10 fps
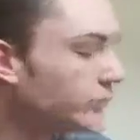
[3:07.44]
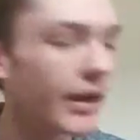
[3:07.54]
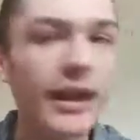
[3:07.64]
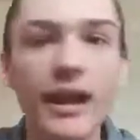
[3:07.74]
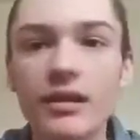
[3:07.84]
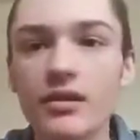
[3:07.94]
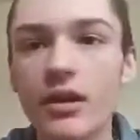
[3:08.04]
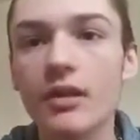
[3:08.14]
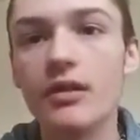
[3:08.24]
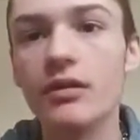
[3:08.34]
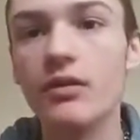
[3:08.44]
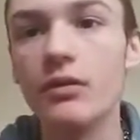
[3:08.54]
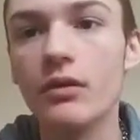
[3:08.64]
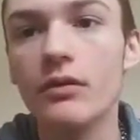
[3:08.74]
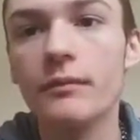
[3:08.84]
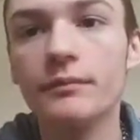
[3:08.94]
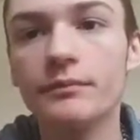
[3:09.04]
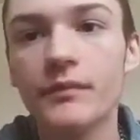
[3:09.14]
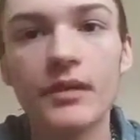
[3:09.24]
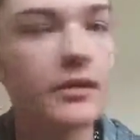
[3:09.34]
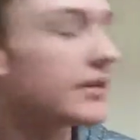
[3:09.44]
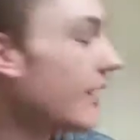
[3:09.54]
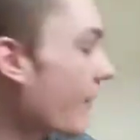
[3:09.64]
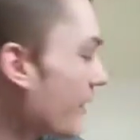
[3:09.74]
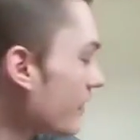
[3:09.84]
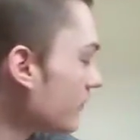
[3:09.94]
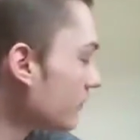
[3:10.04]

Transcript: my cat is scratching the door. Stop it.